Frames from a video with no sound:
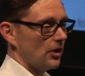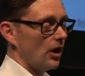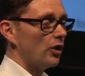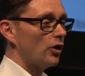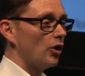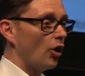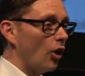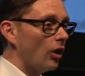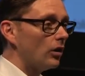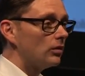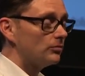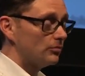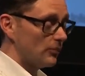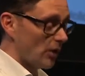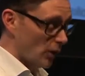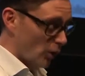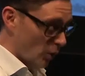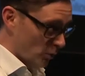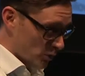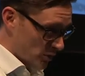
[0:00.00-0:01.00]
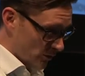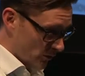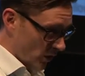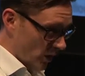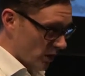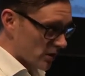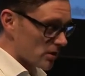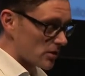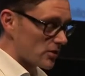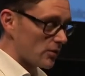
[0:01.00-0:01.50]
A lot more
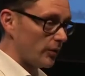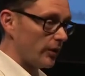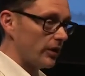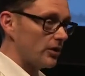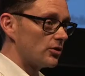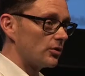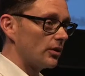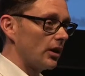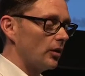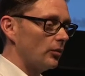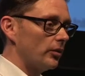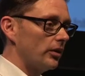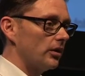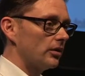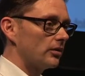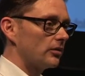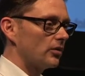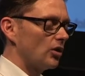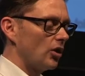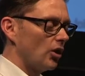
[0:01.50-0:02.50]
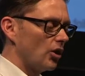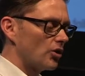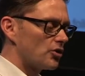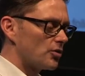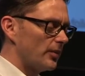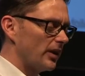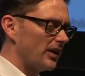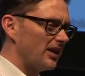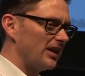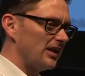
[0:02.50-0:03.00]
devices that we interact with. Cards
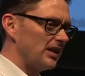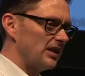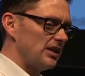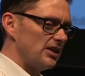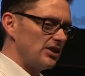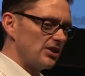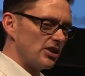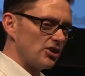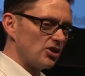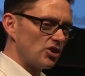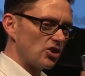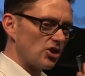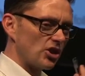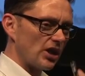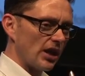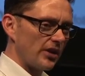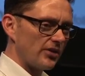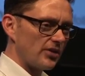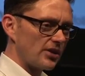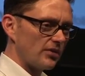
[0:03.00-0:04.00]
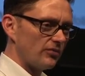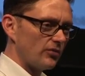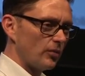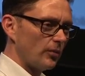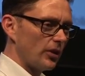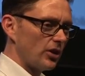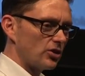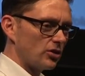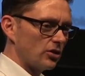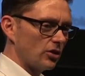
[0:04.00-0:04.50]
make it easy to share this
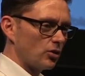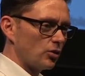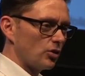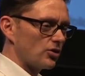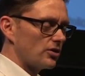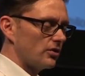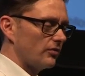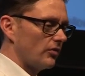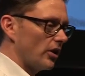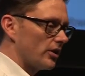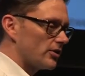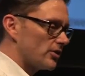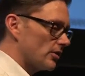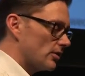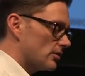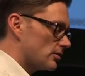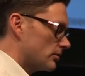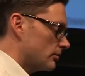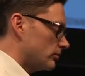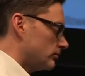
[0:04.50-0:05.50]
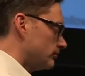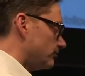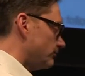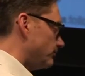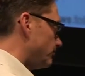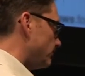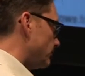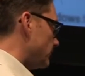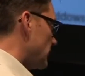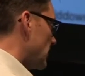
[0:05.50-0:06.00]
information across devices
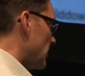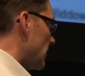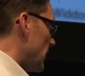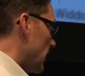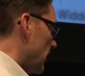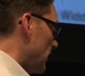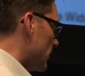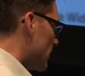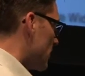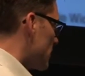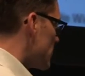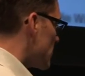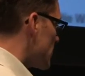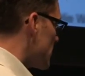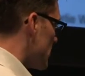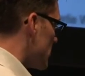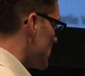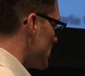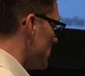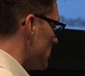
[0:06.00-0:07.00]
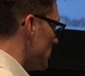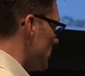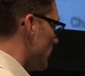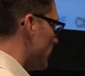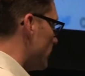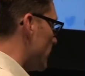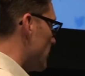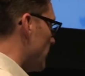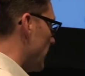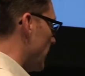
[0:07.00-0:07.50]
in a consistent,
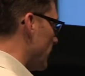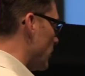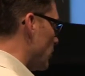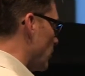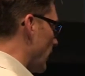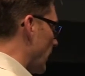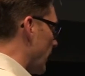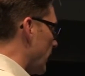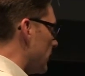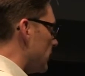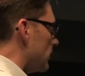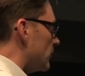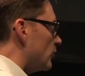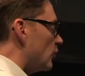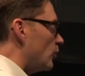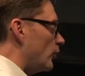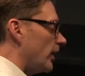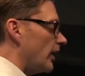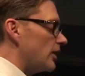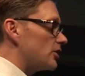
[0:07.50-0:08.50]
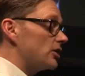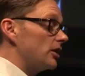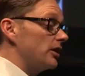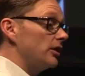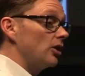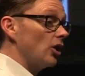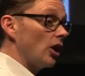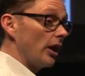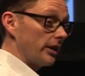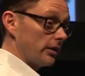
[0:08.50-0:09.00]
familiar way that we actually
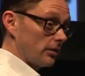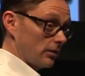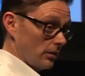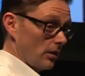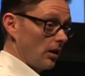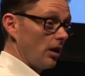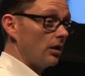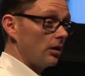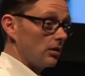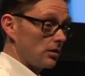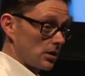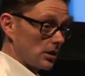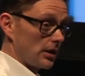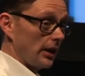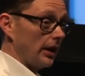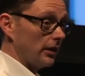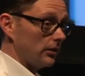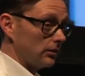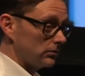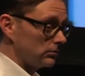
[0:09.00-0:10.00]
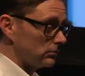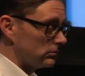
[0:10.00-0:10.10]
like and understand.